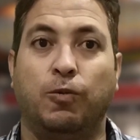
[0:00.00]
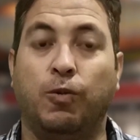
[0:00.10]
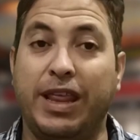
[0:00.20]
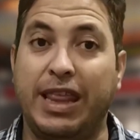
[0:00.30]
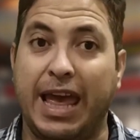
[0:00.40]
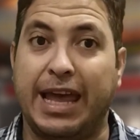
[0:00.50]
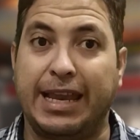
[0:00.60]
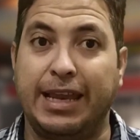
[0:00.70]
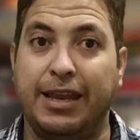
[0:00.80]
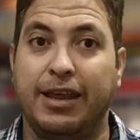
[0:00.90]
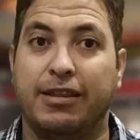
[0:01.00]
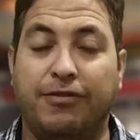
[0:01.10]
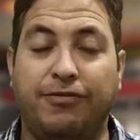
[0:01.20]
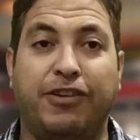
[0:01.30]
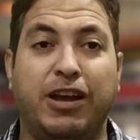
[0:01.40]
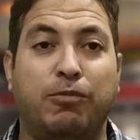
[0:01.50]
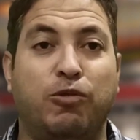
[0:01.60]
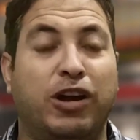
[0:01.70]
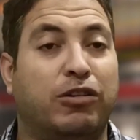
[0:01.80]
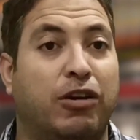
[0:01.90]
within the
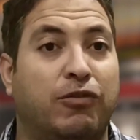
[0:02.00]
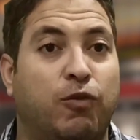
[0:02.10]
framework of